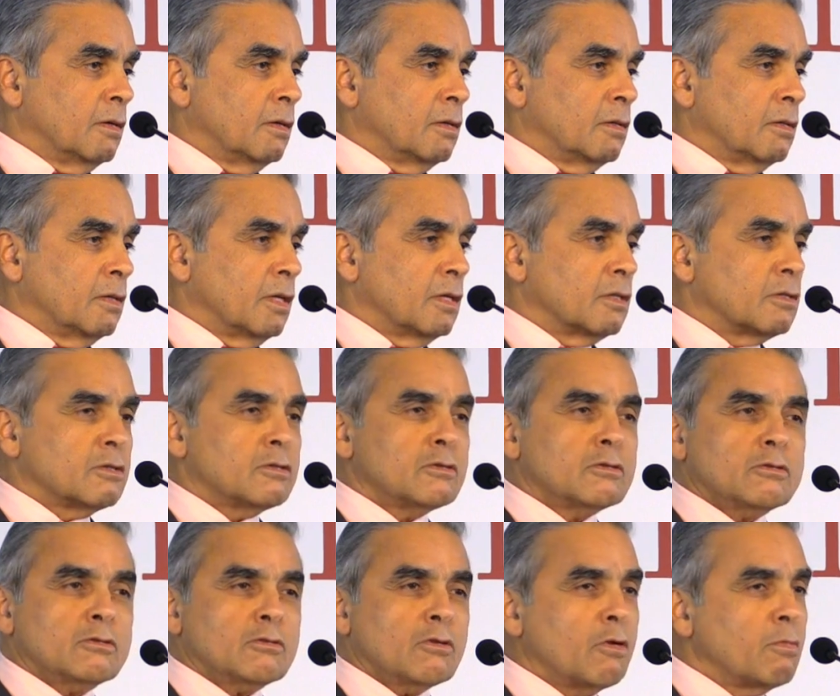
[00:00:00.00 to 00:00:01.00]
There's
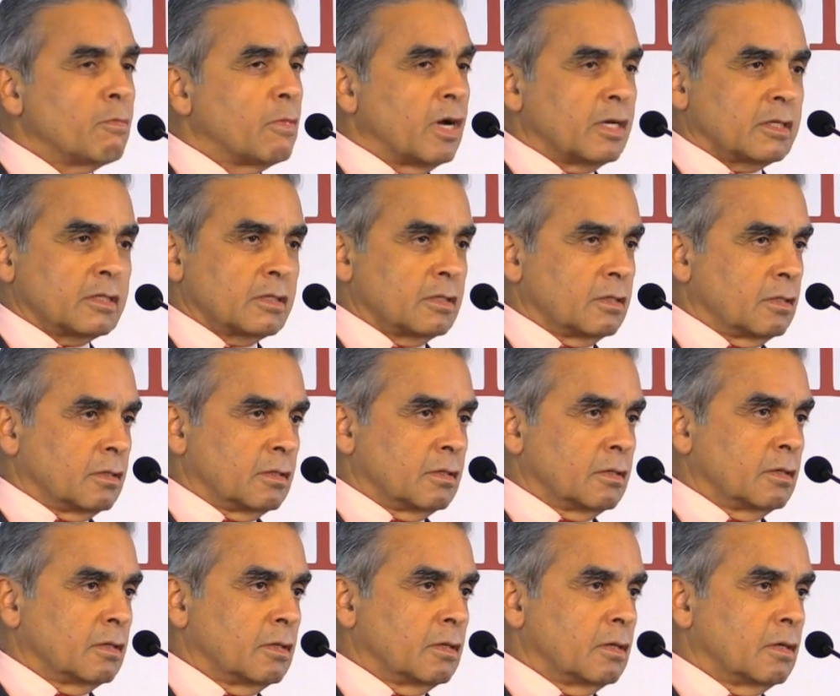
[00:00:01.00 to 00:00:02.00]
so much
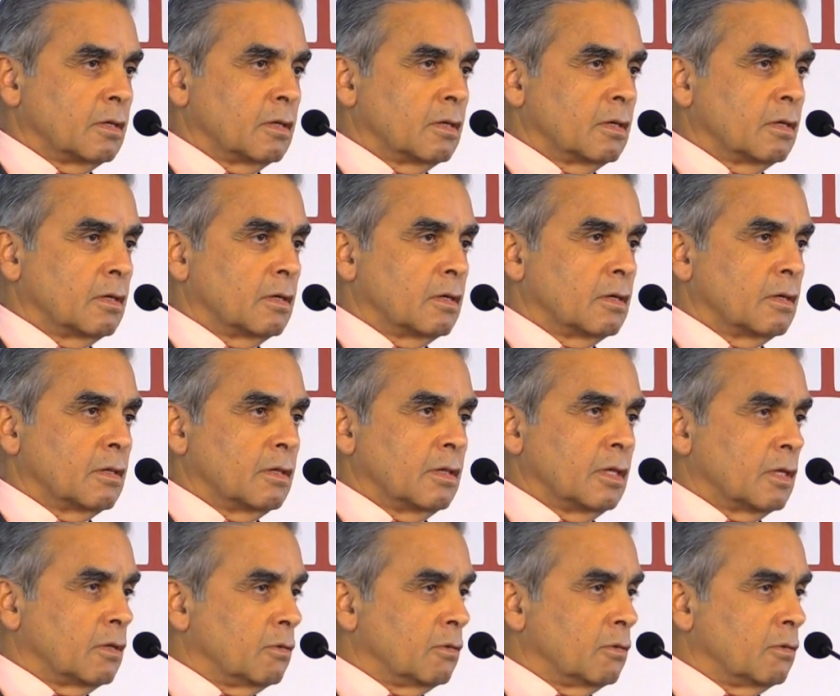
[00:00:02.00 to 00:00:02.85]
they